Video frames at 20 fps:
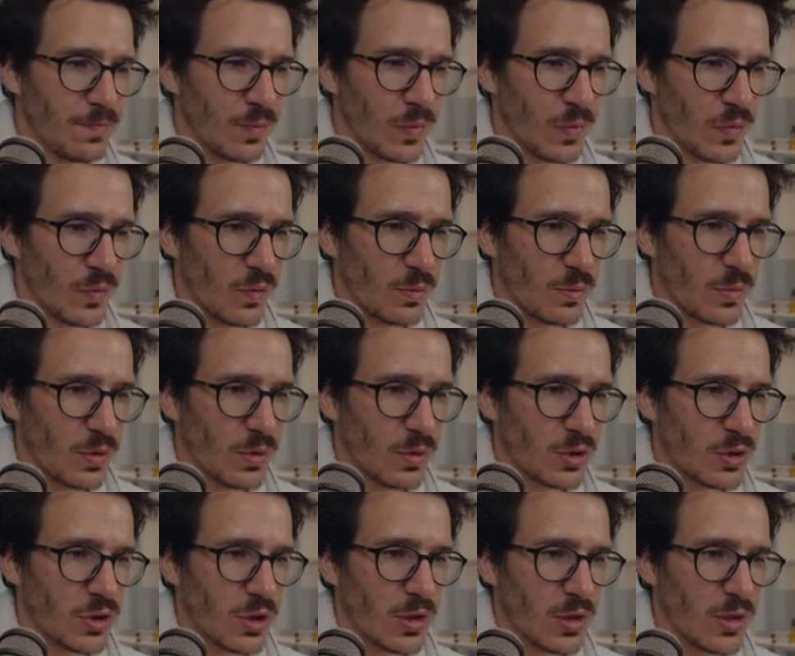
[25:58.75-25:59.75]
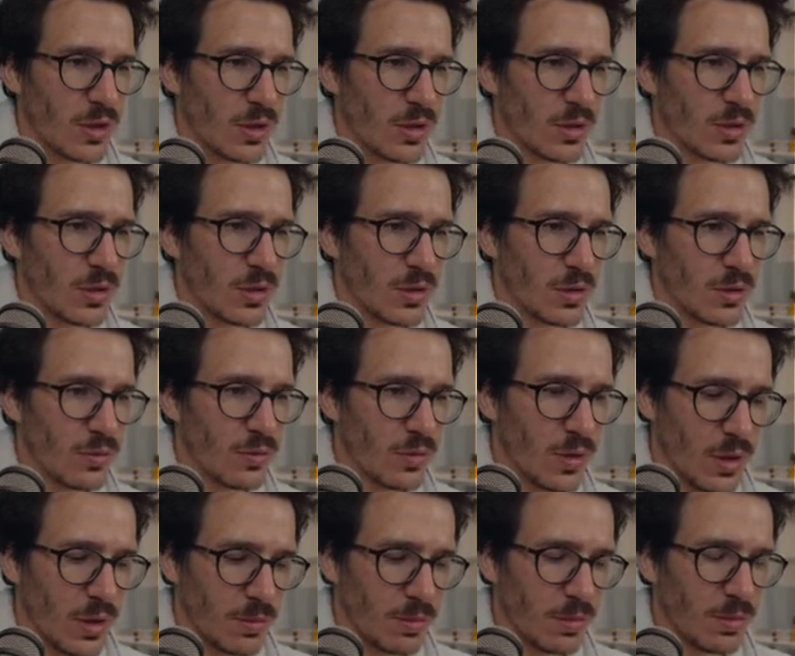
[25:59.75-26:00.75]
So I'm gonna check that, git
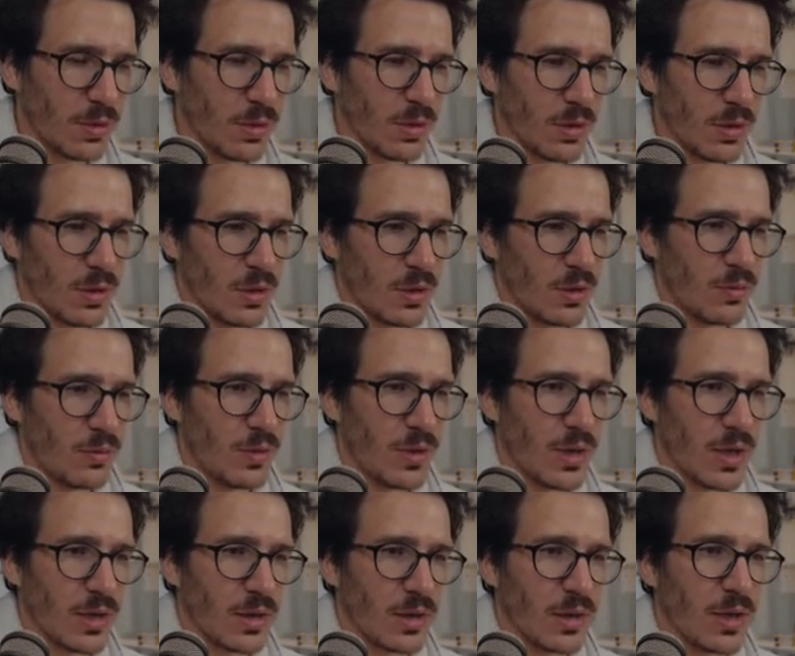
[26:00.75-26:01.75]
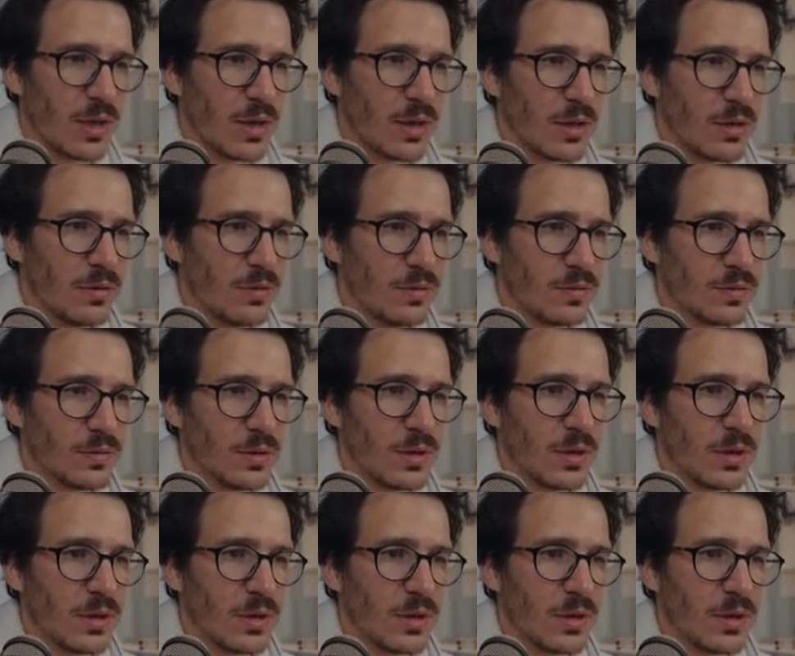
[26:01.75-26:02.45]
grep, React Live.